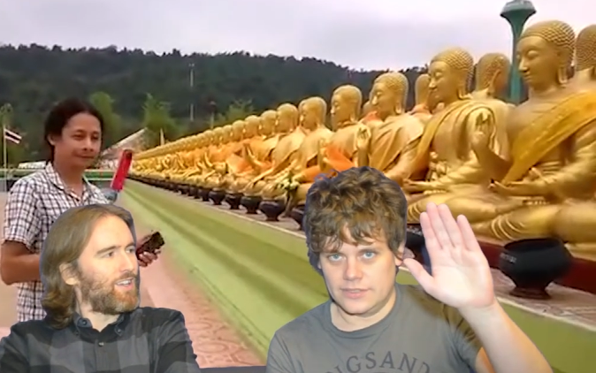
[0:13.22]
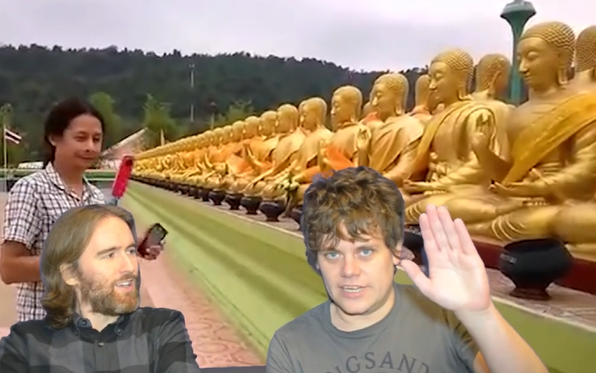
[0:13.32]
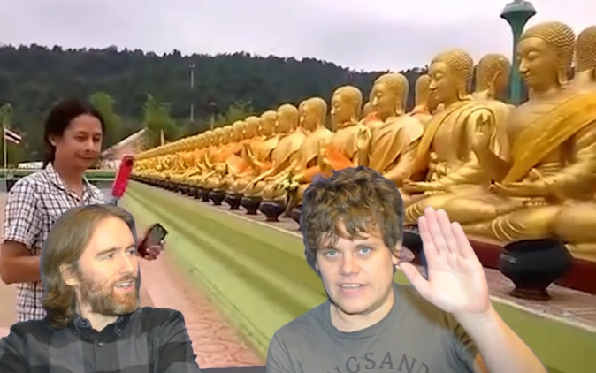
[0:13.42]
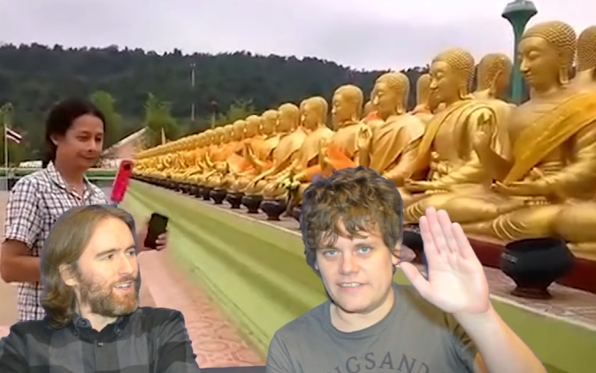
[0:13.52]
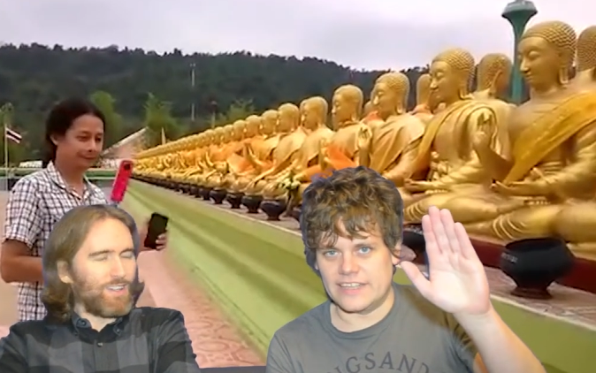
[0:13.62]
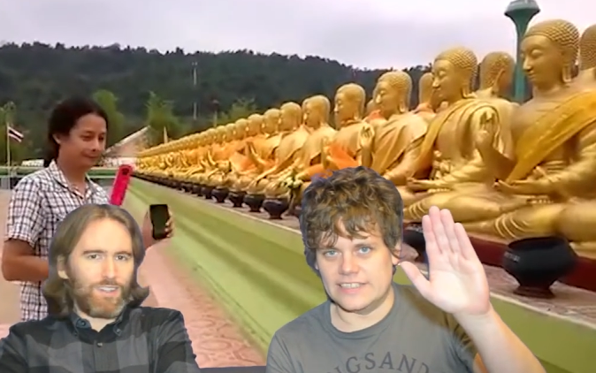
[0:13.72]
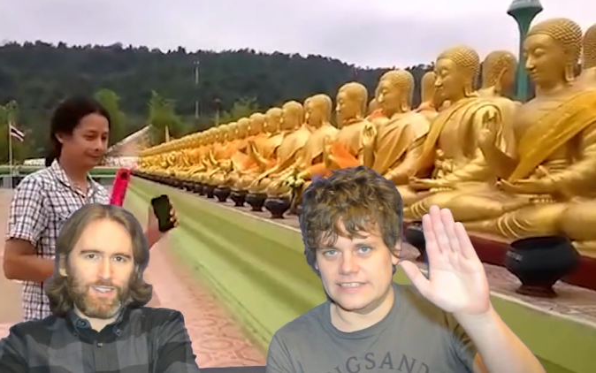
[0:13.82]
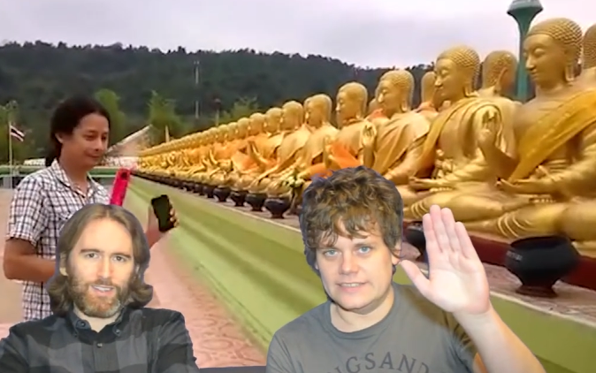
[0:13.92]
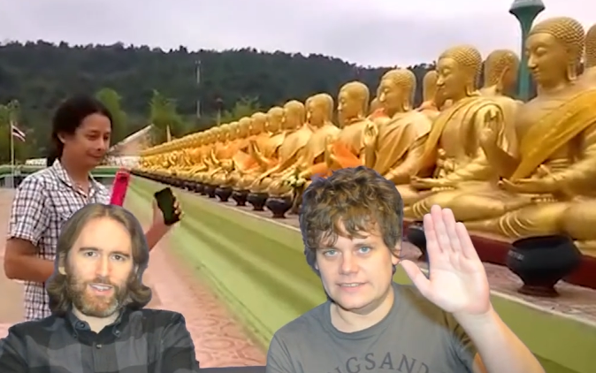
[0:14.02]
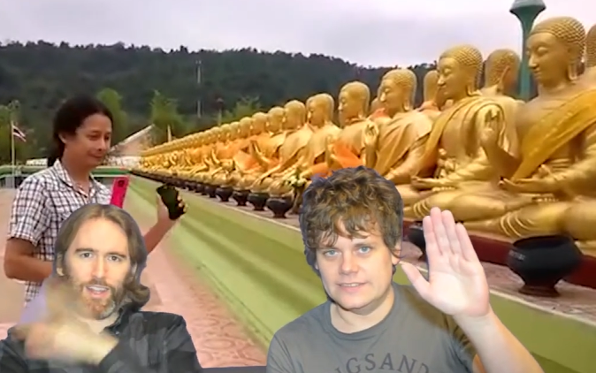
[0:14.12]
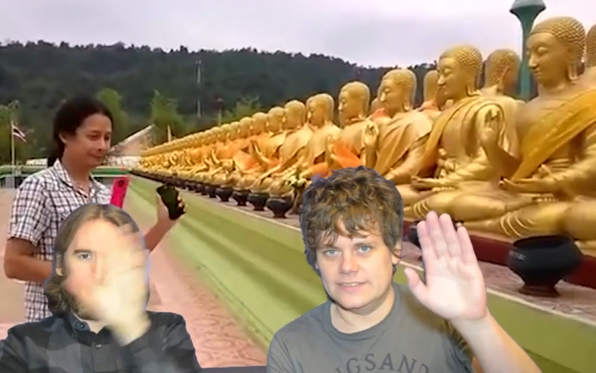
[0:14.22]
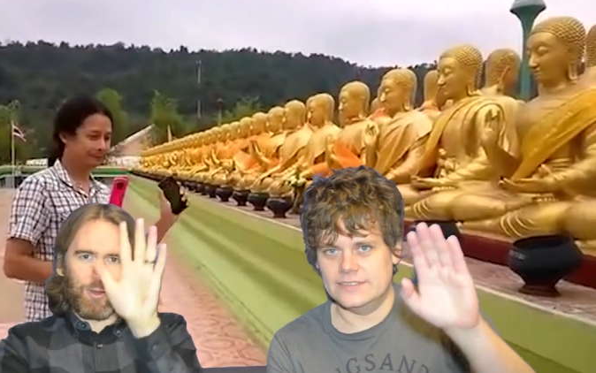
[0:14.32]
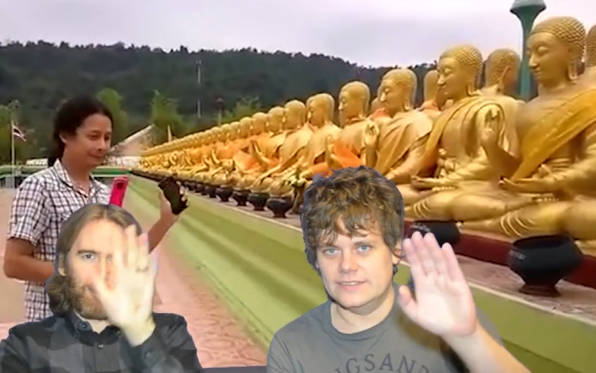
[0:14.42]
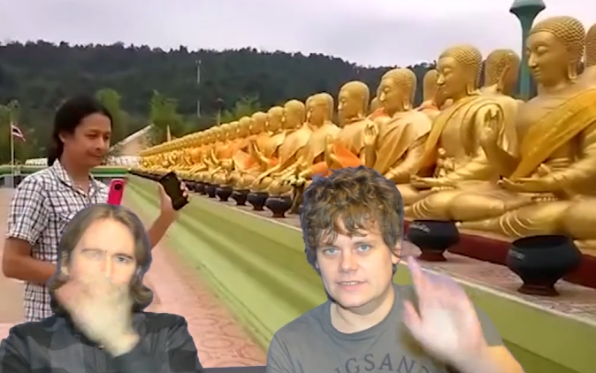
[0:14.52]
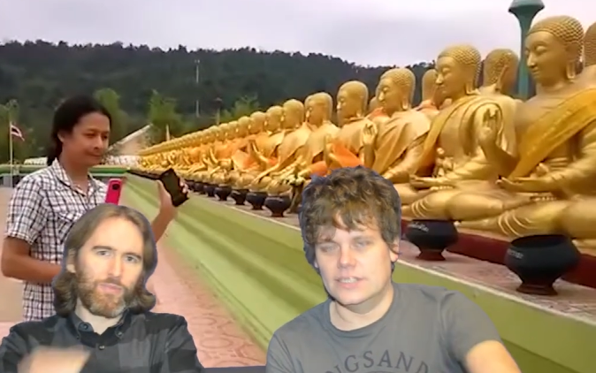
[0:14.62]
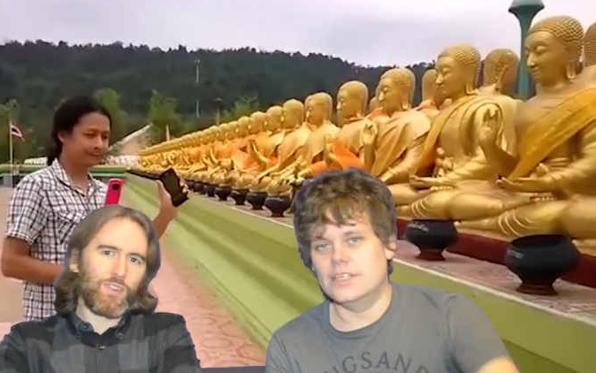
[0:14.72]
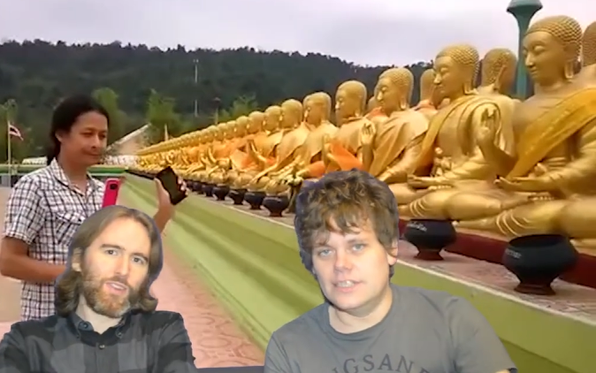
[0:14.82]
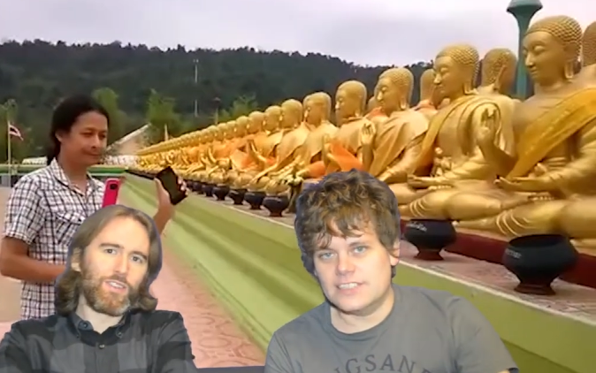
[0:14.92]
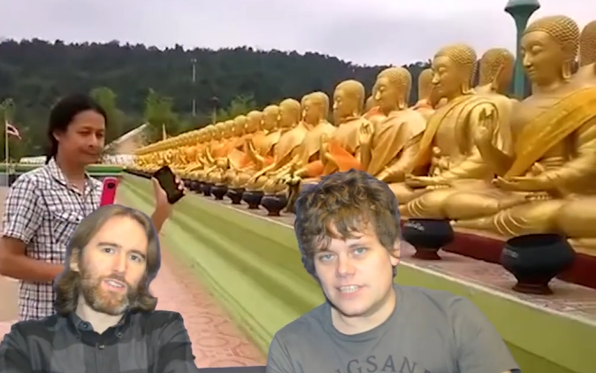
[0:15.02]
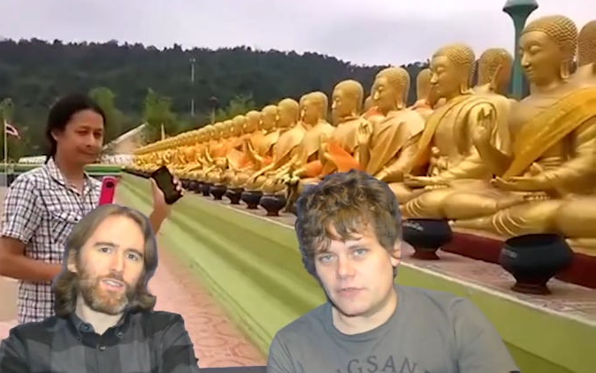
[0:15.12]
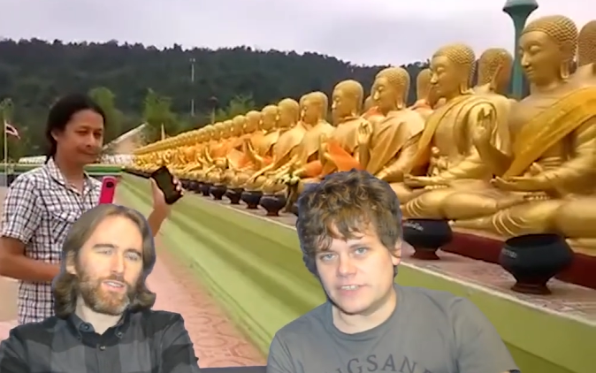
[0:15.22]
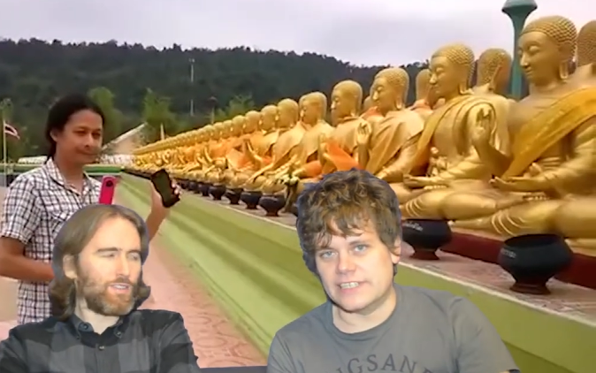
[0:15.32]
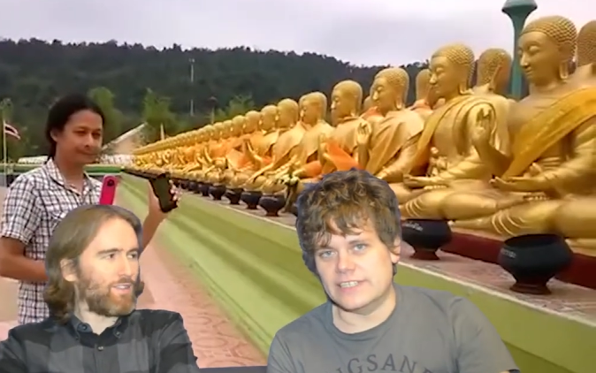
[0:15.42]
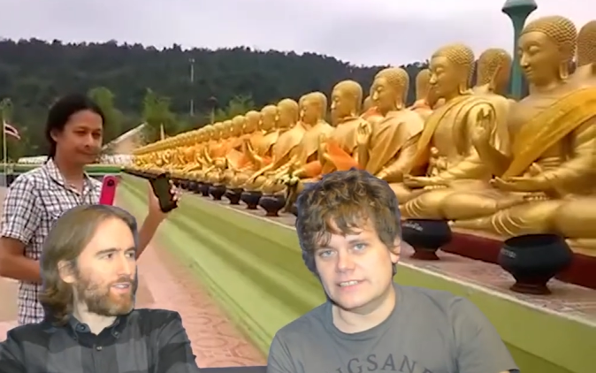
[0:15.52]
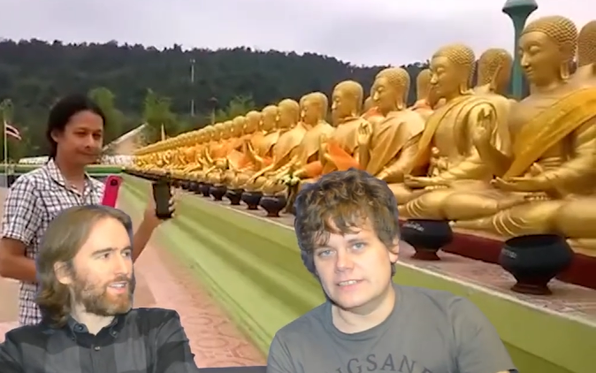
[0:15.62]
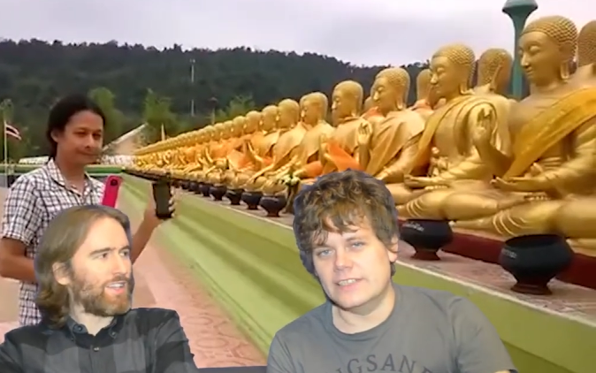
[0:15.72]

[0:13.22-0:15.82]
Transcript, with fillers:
Speaker 1: Good evening, Lizzie. Hello. Selfie sticks.